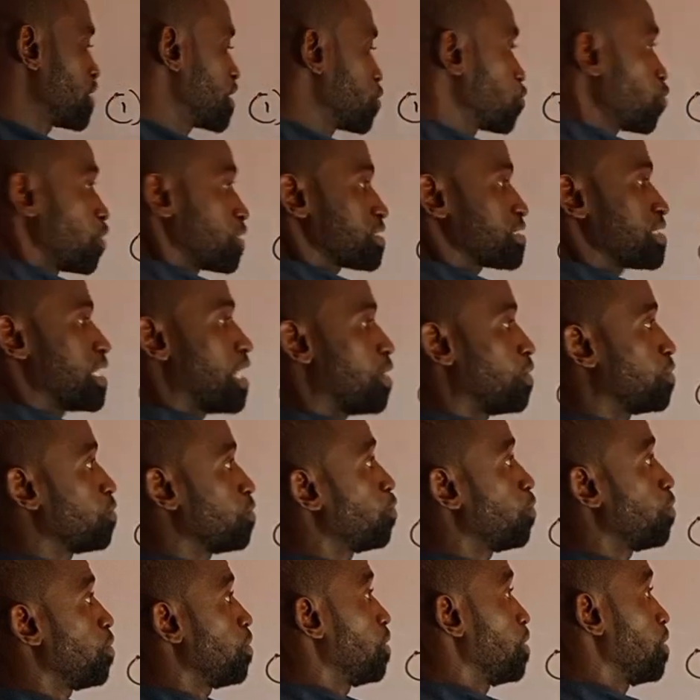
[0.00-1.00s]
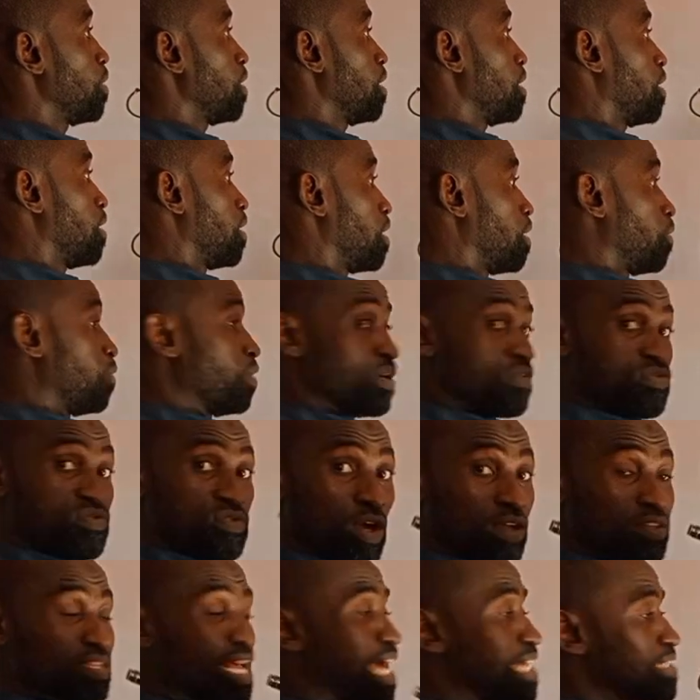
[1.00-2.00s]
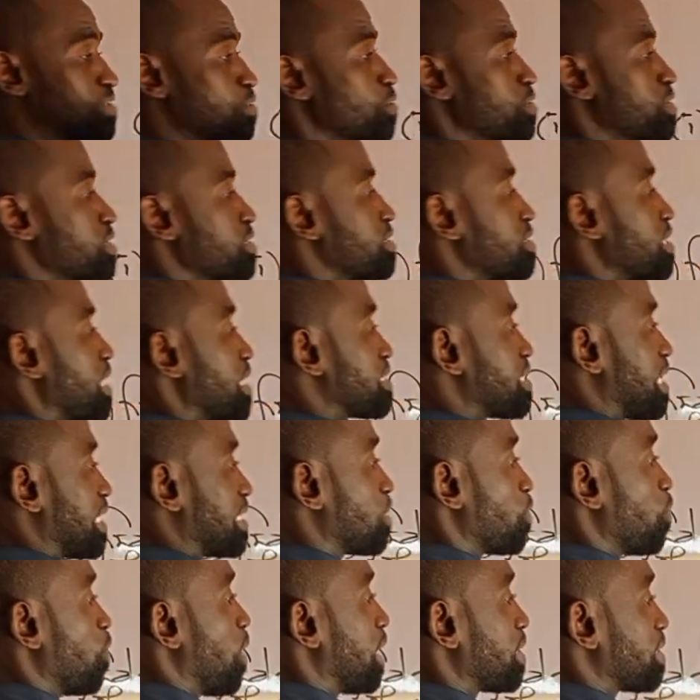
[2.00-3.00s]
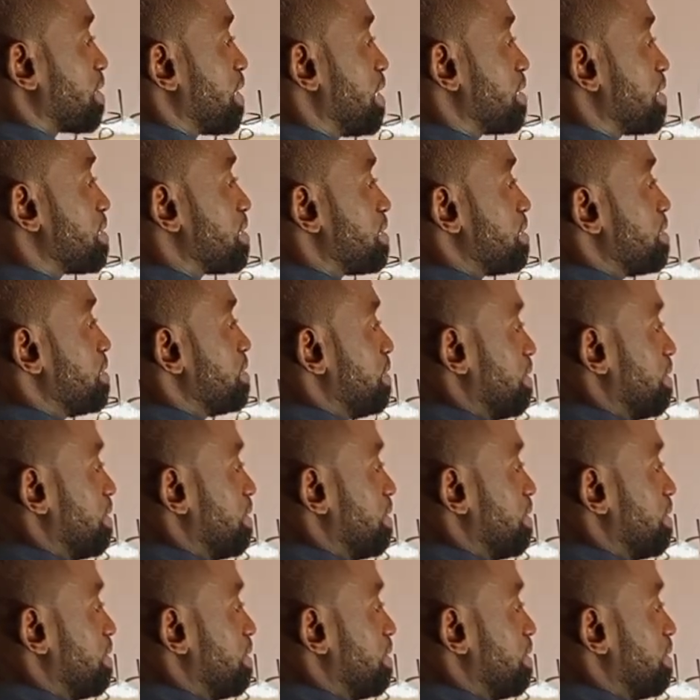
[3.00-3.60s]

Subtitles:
which is what now? We've done that, which is 30. I think we have 30.